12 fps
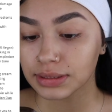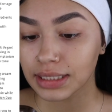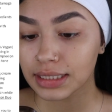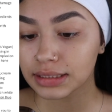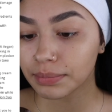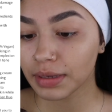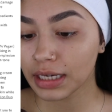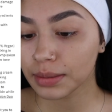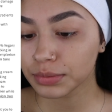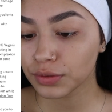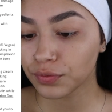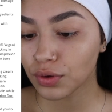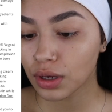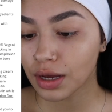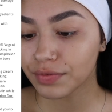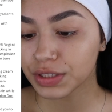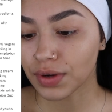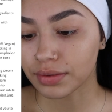it says medium to full
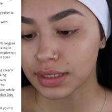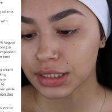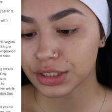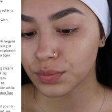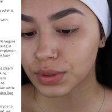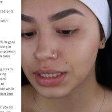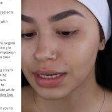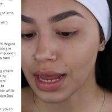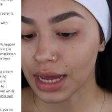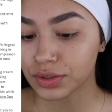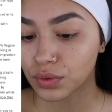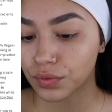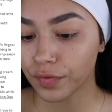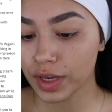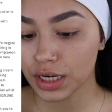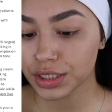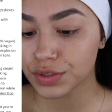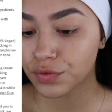coverage foundation with a natural
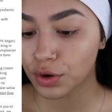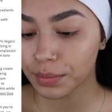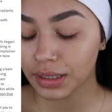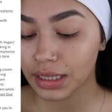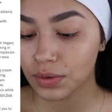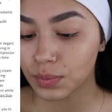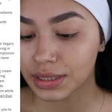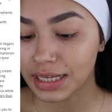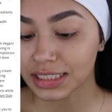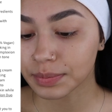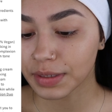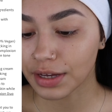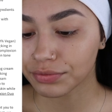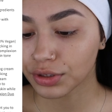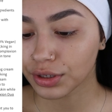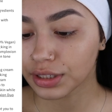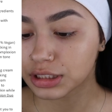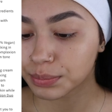finish, formulated with SPF
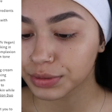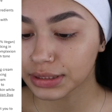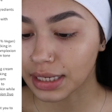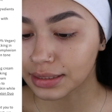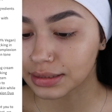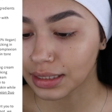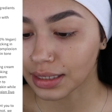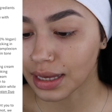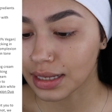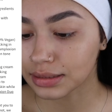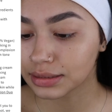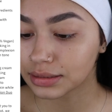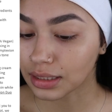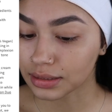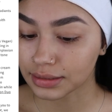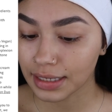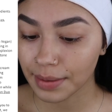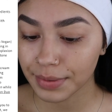30 to protect against
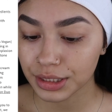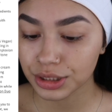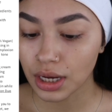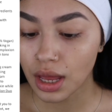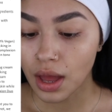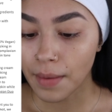sun damage.